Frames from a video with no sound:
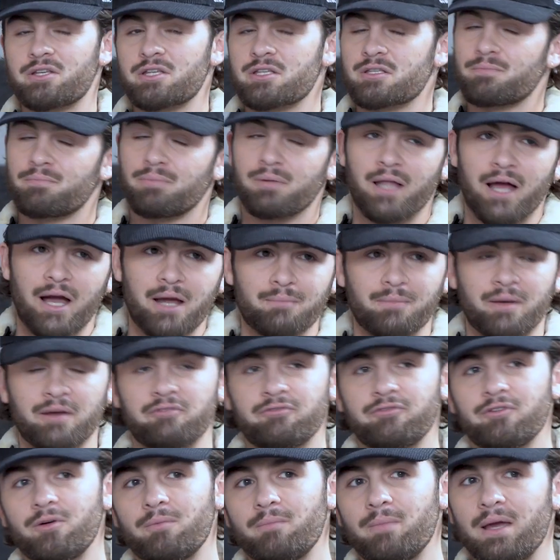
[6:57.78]
just applied my
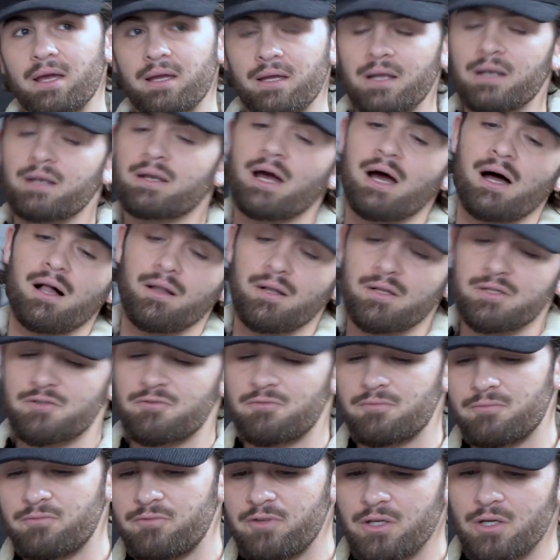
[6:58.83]
filmmaking knowledge
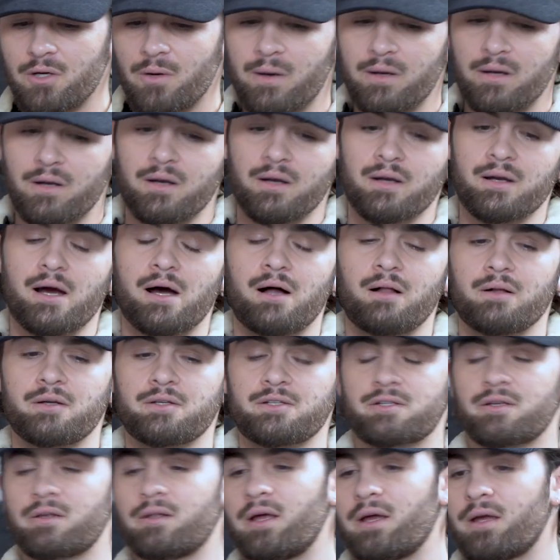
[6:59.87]
and video editing
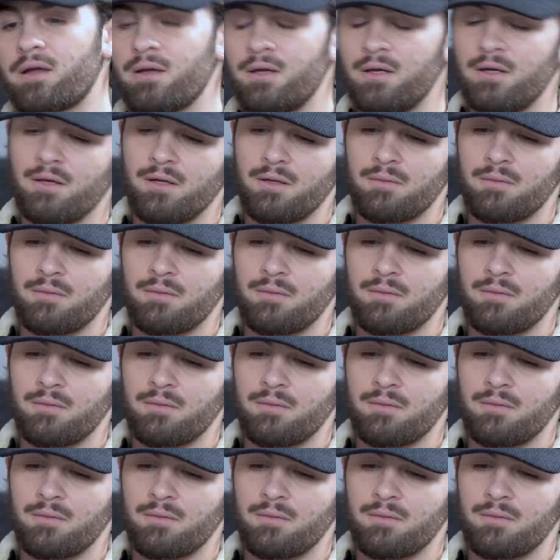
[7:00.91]
knowledge to, like,